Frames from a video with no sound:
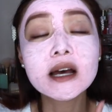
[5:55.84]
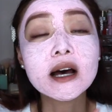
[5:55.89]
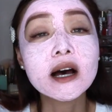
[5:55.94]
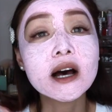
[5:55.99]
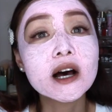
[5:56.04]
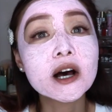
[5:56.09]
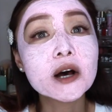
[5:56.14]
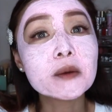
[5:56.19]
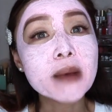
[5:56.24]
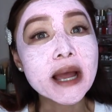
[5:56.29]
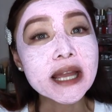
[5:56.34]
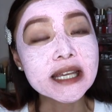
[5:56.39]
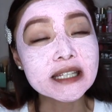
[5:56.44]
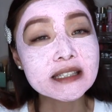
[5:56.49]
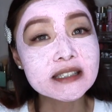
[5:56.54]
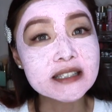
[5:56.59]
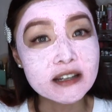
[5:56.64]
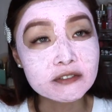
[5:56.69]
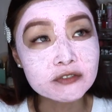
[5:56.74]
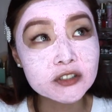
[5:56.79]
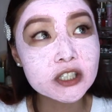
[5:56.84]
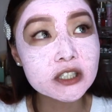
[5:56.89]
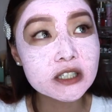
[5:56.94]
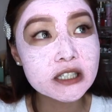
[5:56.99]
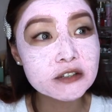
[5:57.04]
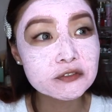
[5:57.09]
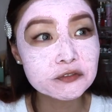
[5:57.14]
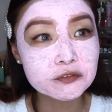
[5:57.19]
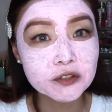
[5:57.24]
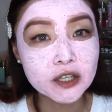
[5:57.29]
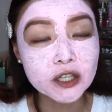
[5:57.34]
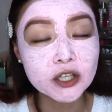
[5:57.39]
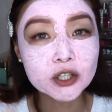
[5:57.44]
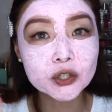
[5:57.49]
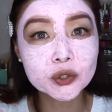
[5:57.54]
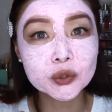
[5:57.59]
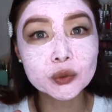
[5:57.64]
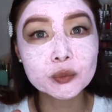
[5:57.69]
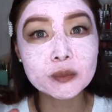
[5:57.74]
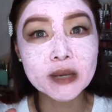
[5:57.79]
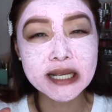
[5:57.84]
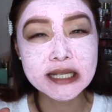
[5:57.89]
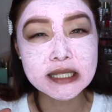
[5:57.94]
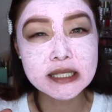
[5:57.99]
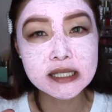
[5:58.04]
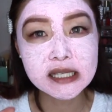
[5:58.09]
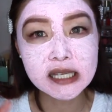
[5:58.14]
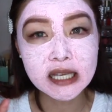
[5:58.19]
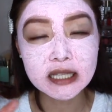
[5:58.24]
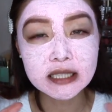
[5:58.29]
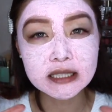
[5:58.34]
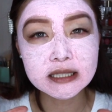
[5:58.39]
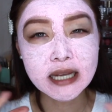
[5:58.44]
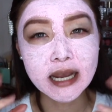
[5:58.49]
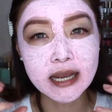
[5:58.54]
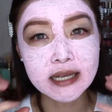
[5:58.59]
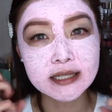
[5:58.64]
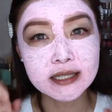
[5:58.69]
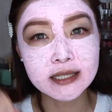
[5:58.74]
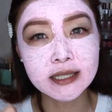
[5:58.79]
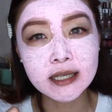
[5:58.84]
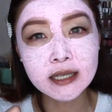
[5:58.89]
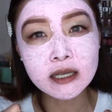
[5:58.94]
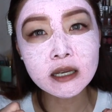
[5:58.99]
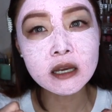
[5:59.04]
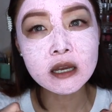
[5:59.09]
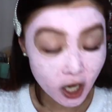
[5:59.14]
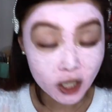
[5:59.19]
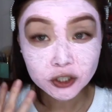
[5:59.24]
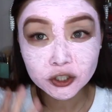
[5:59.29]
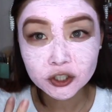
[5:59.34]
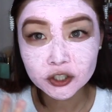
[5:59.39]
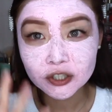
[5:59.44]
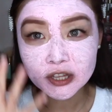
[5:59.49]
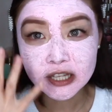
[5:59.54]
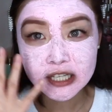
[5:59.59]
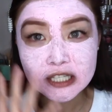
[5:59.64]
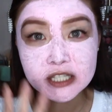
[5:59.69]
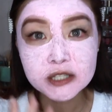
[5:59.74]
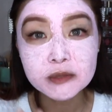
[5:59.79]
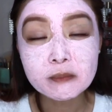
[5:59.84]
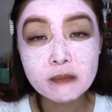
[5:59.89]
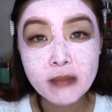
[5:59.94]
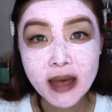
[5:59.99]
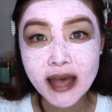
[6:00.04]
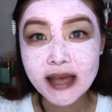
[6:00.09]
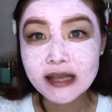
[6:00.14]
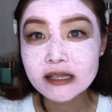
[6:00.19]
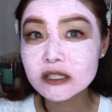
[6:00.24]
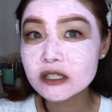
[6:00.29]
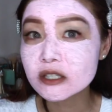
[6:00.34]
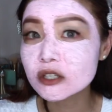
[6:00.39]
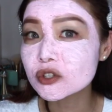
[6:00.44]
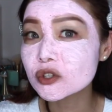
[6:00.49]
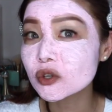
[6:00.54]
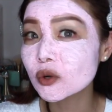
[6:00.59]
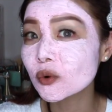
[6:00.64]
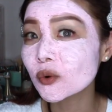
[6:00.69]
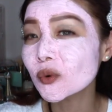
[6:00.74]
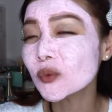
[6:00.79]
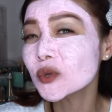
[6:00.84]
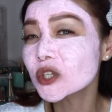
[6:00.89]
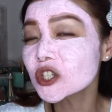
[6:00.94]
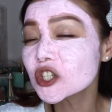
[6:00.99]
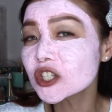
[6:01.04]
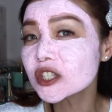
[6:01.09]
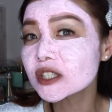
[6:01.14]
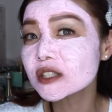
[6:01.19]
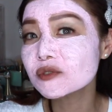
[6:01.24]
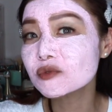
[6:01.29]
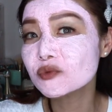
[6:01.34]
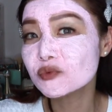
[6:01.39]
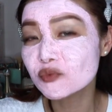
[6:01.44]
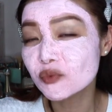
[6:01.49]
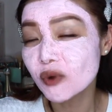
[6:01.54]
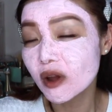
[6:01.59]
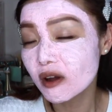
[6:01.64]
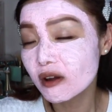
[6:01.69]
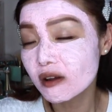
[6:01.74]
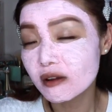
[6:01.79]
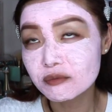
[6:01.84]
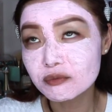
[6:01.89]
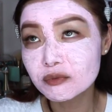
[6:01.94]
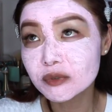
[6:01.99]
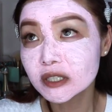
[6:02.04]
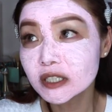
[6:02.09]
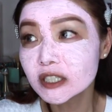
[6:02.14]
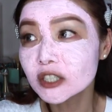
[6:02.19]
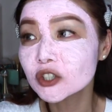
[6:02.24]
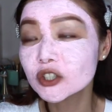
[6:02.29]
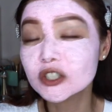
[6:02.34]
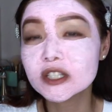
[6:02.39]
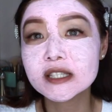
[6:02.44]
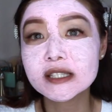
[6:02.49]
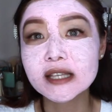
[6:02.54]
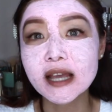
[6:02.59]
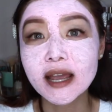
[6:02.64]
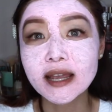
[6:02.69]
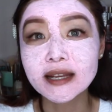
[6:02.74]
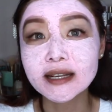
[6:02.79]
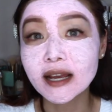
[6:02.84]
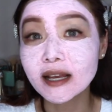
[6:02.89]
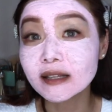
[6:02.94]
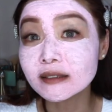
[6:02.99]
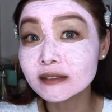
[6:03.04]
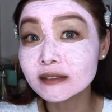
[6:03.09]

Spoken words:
I can definitely feel my skin tightening under this mask, so which is a really good sign. I